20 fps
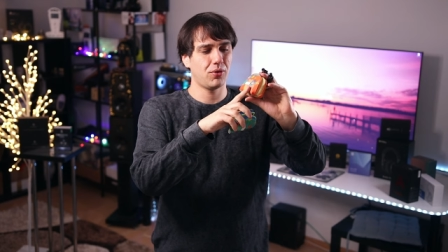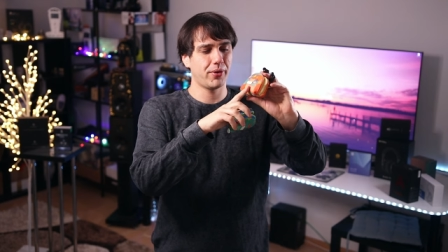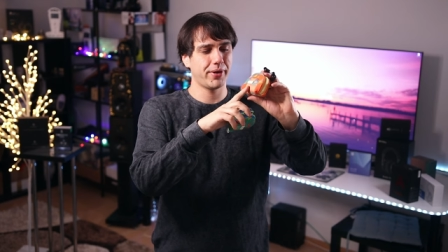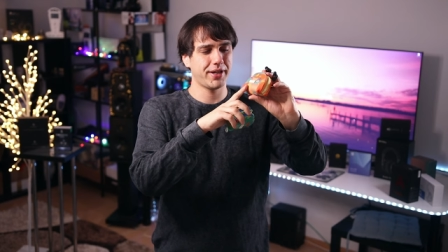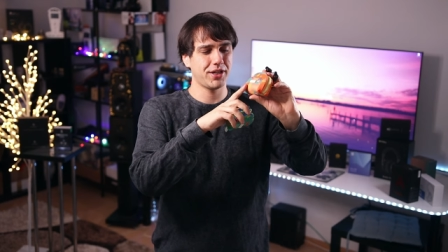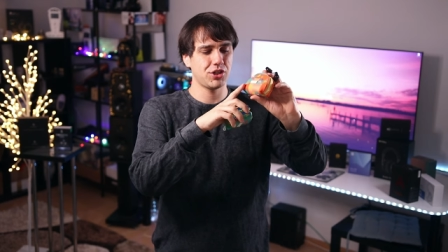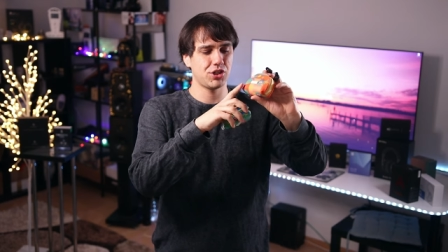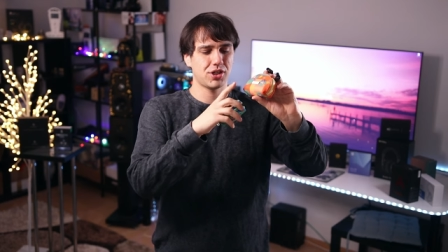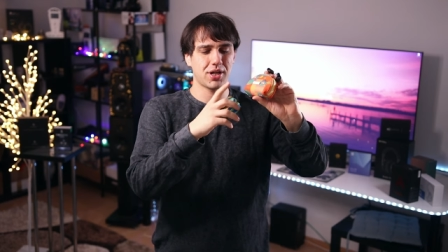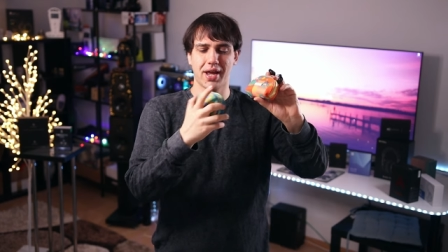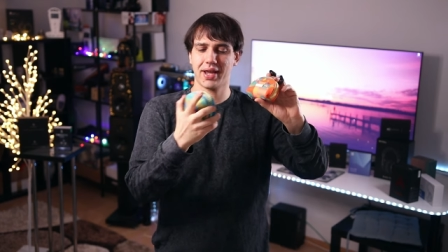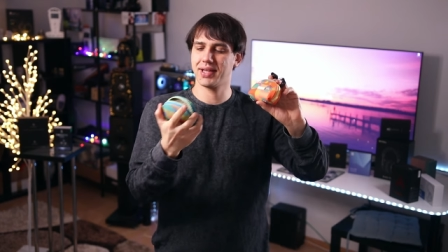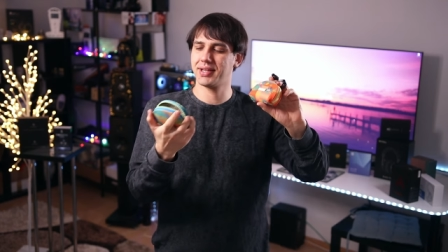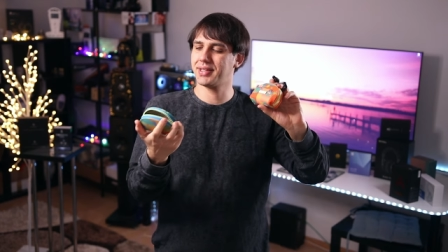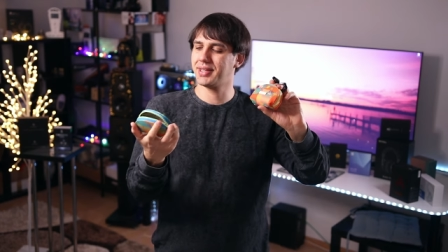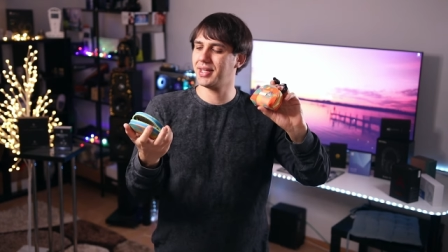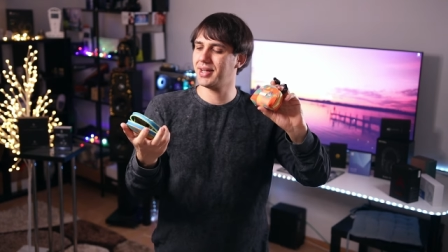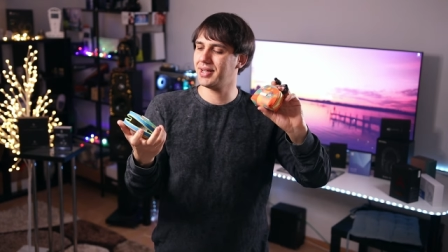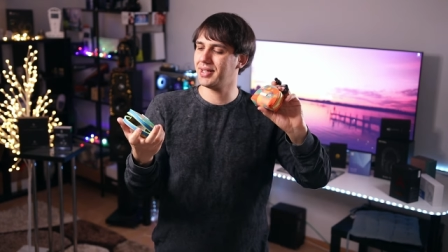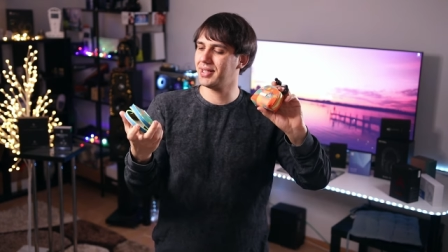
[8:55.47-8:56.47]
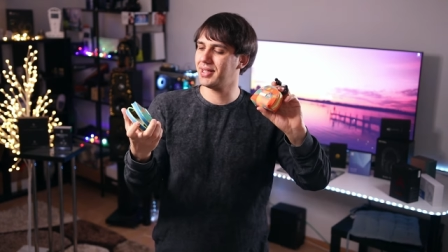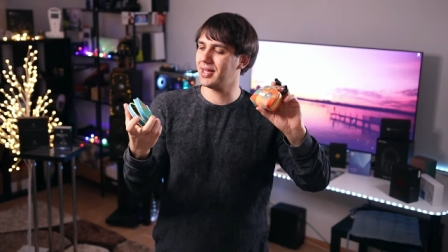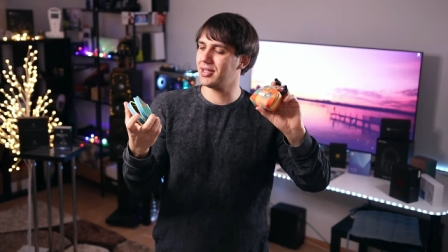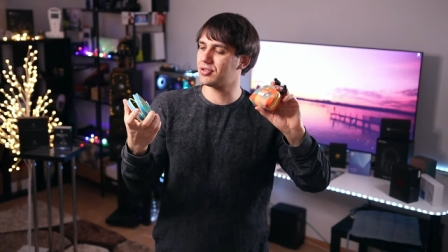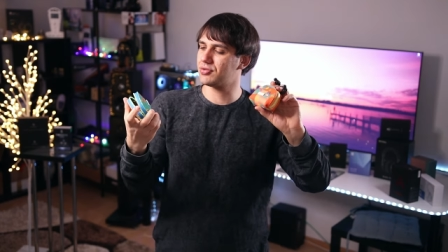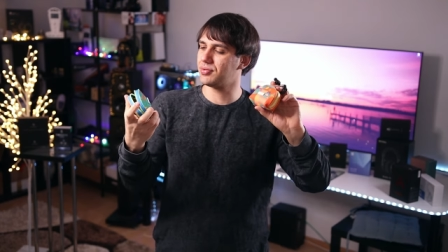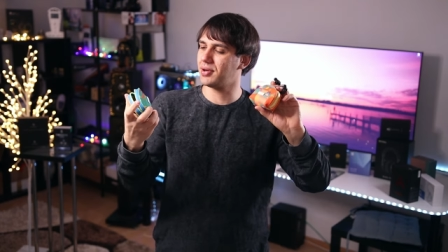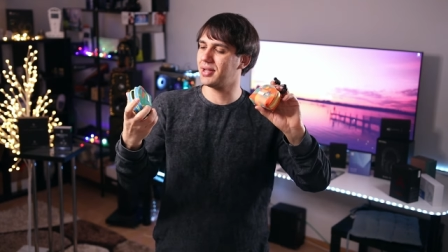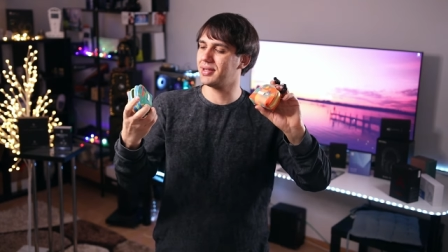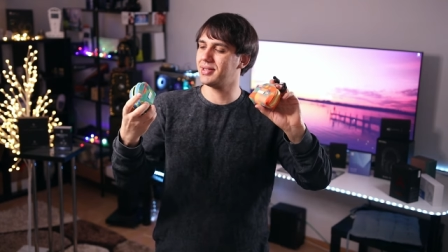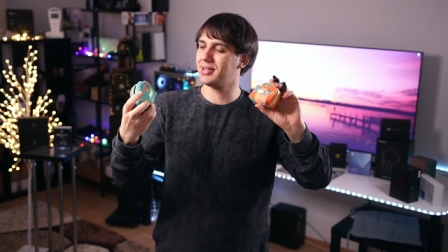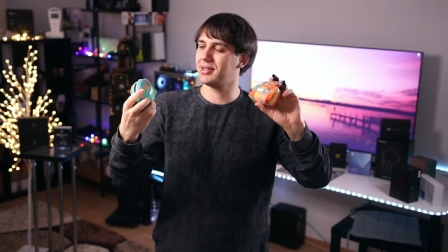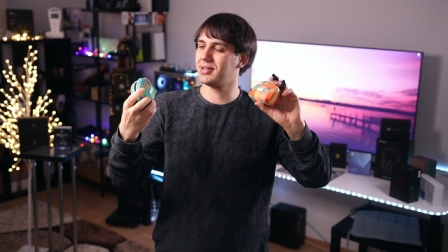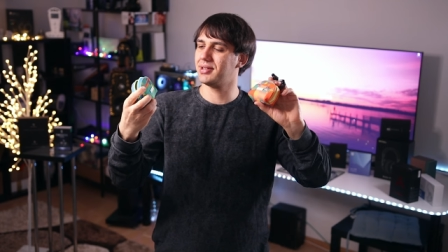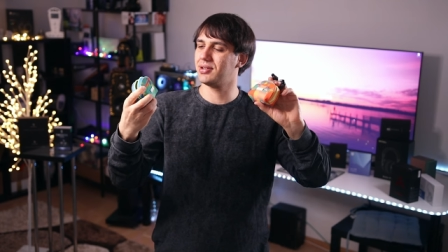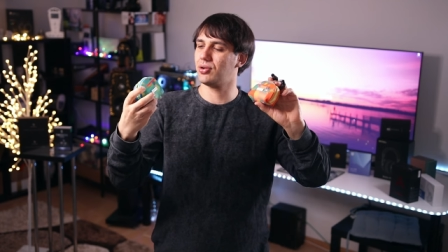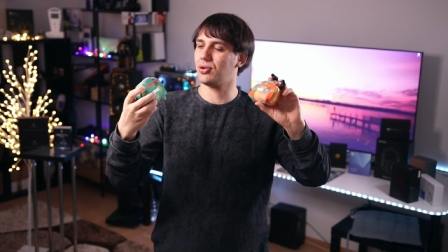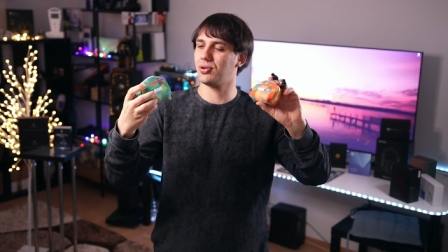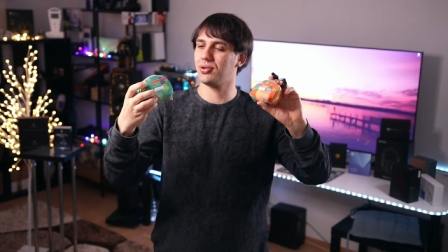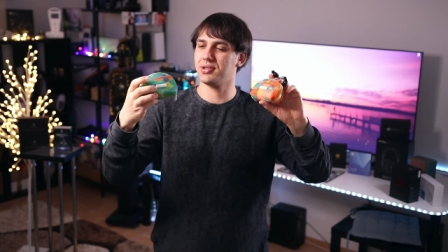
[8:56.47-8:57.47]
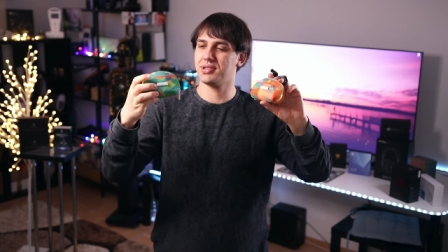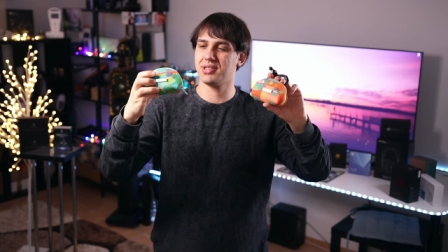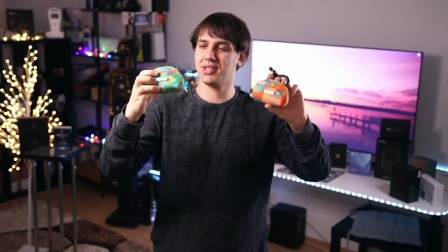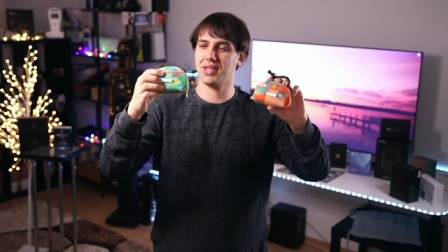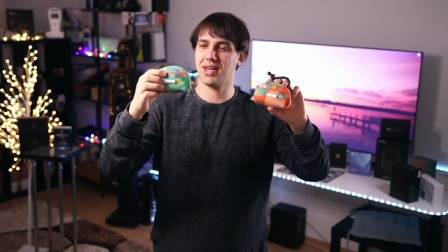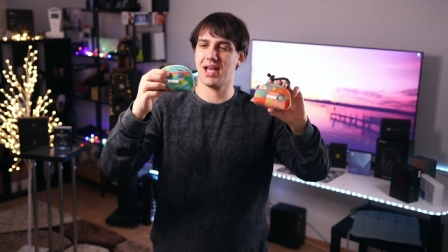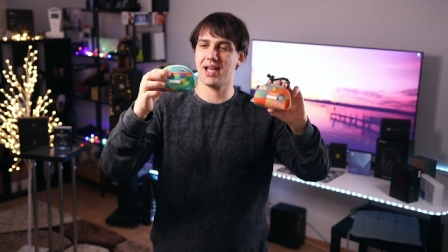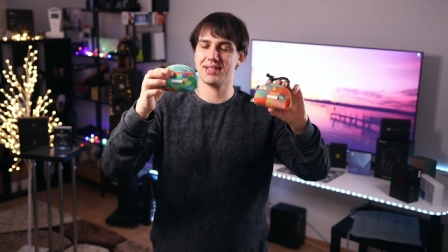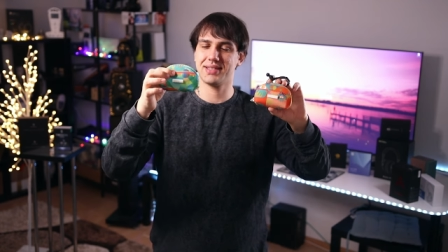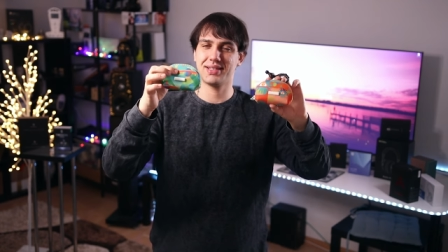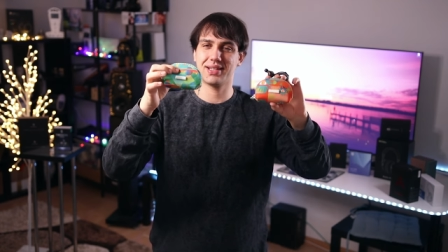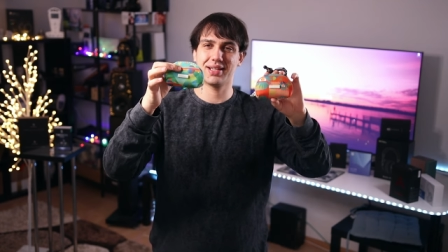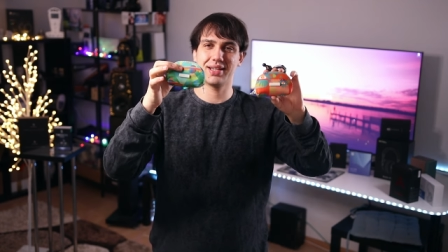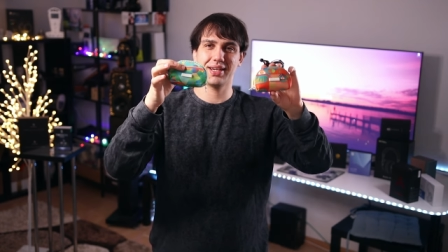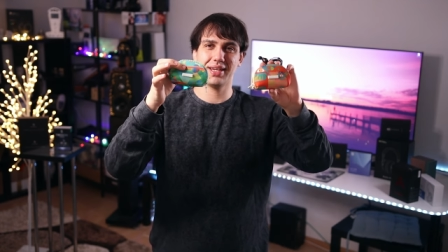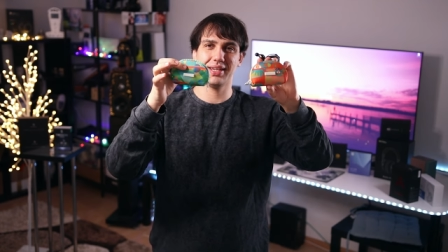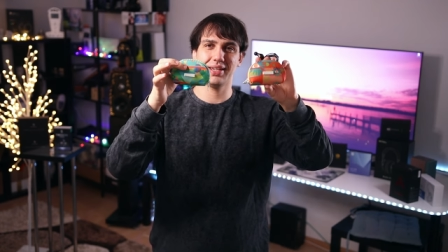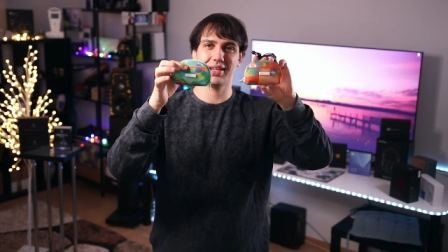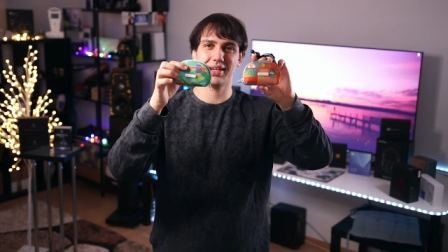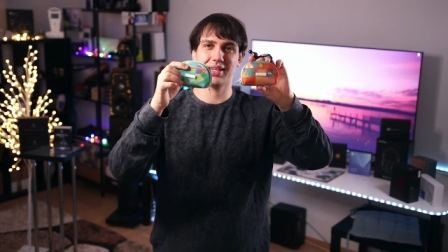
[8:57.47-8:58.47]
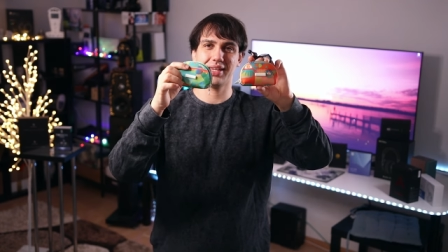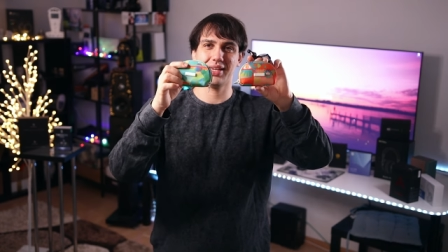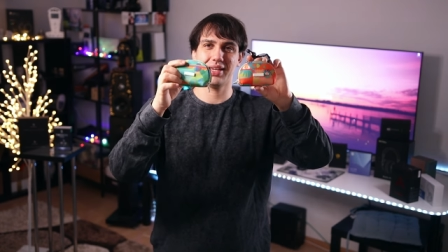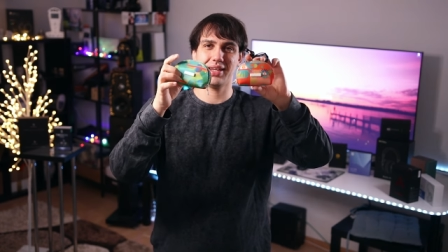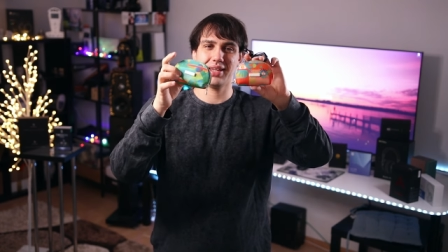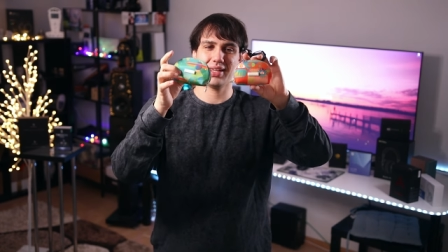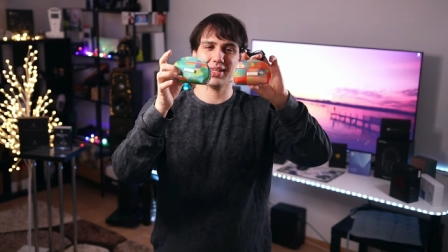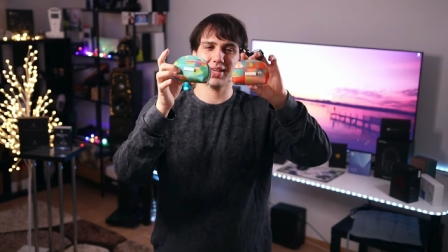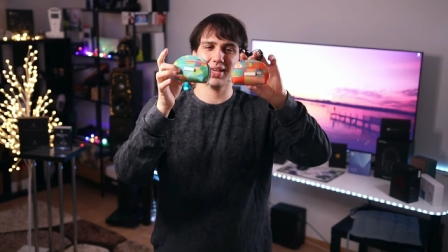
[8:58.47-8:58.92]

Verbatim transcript: orange-like carrying case, while the Holocene has a greener carrying